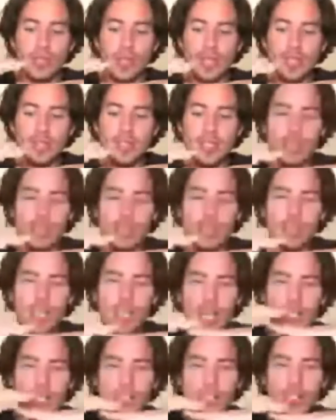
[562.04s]
until they
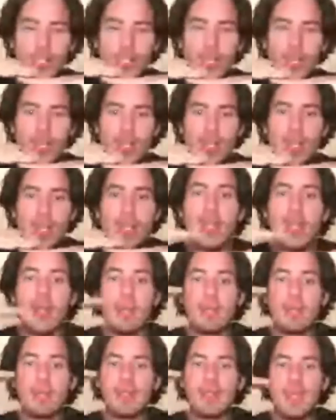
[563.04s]
touch,
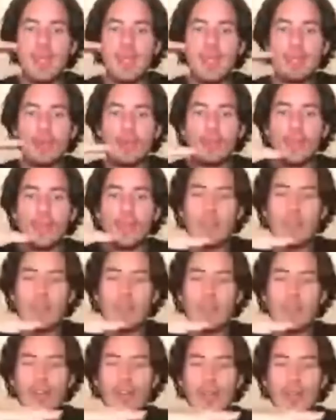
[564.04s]
but they move in
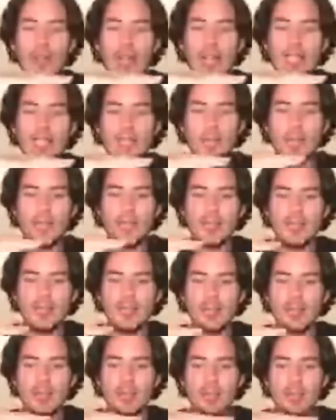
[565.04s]
different
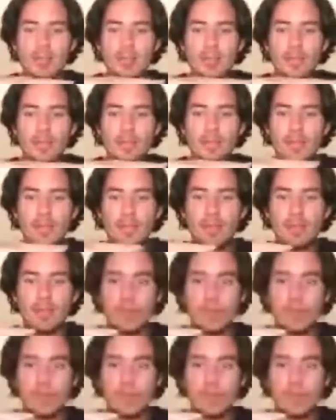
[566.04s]
aspects, in